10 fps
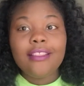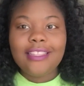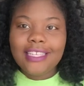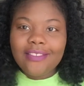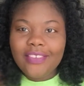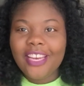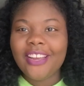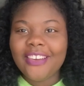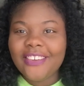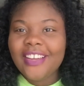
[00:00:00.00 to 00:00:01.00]
this
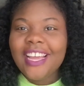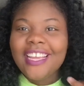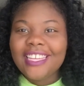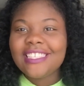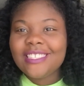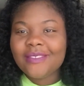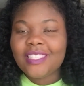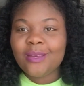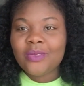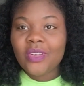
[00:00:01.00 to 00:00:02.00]
video is some
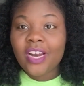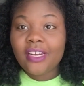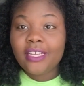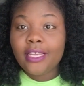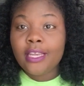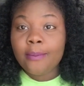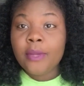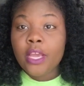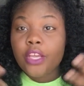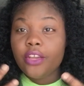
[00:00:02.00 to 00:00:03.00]
tips on how to keep
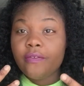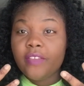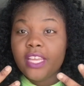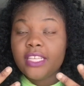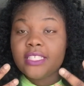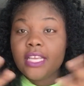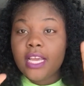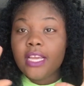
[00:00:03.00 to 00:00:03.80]
your face